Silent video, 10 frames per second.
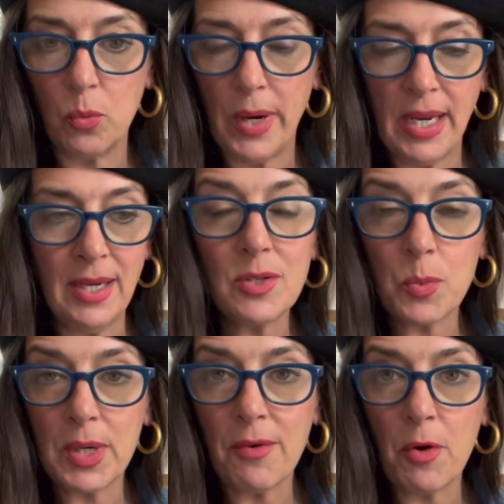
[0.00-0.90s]

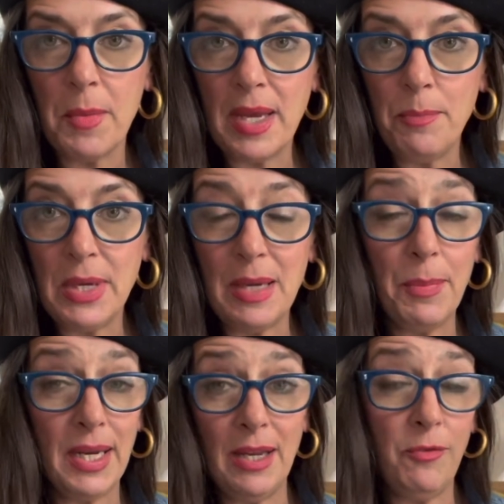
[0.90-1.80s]
ways, whatever it may be.
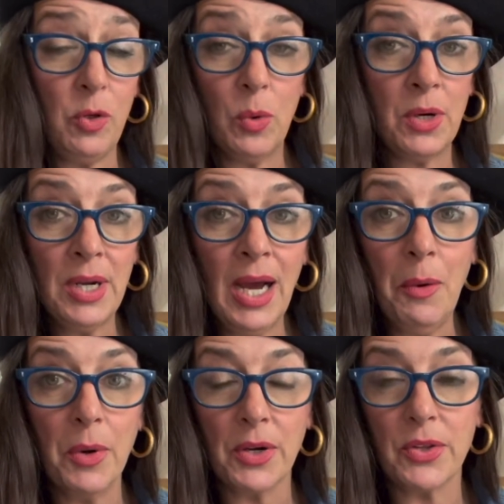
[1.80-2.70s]
But if you are
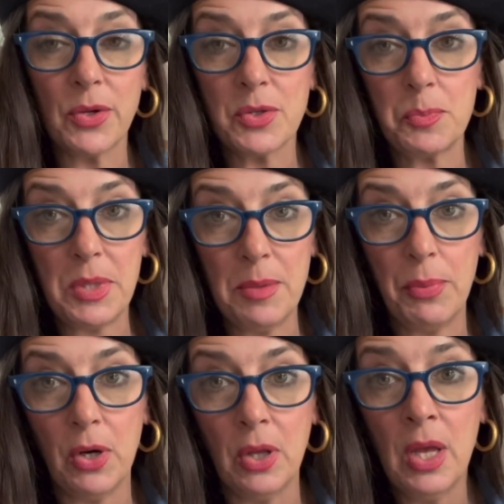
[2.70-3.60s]
not one of those
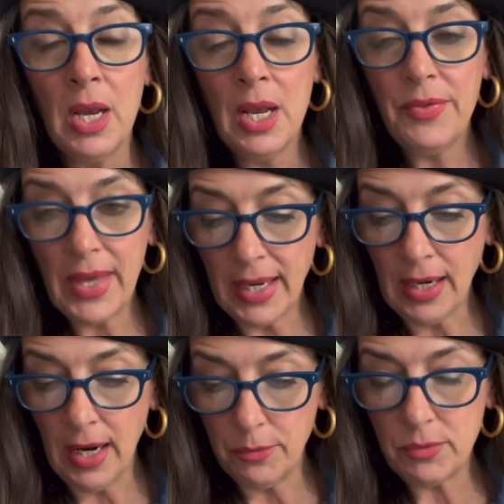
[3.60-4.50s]
people,
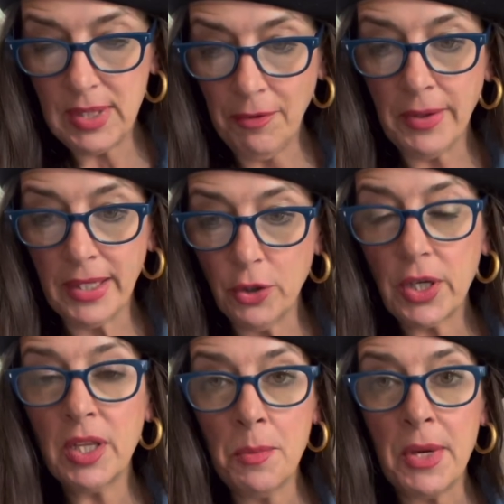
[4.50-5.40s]
then definitely
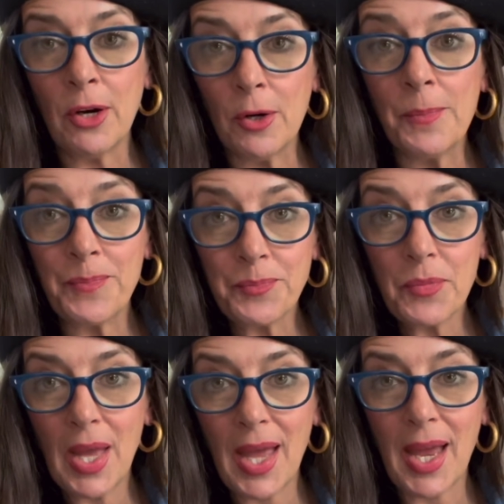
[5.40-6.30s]
look in the mirror.
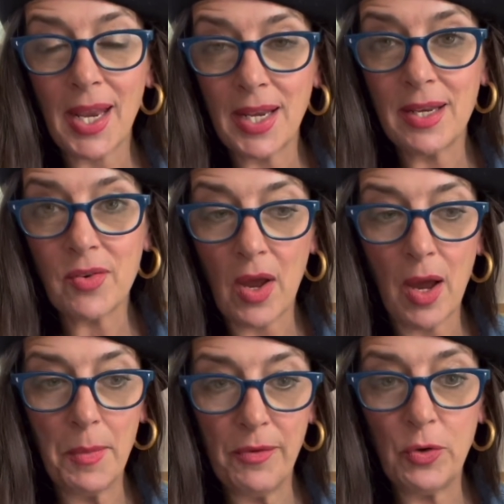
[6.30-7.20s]
And
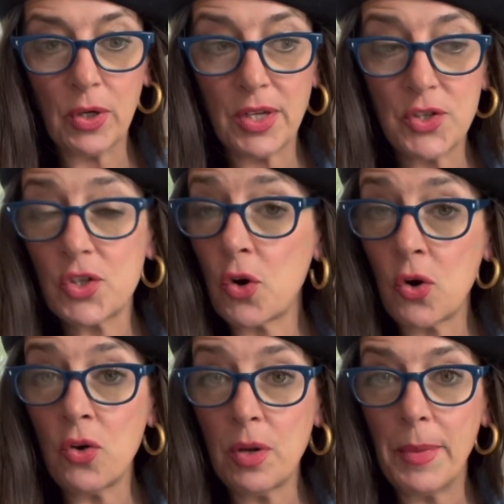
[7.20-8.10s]
if you're
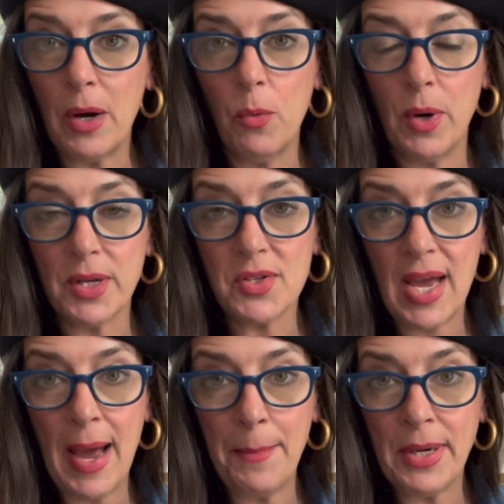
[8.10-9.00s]
concerned about what is
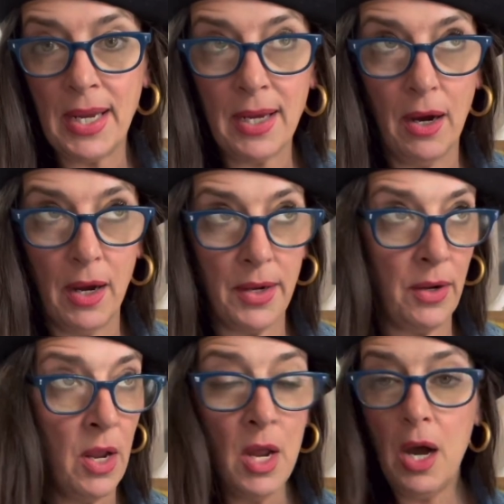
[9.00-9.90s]
happening
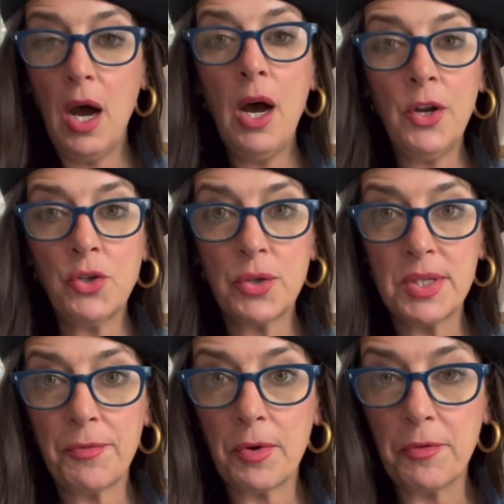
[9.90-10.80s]
on 100
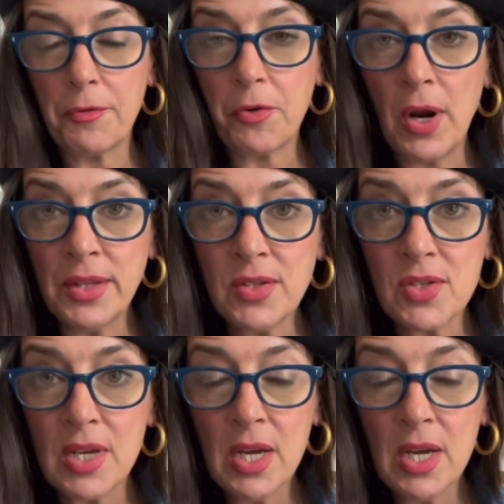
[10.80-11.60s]
different fronts,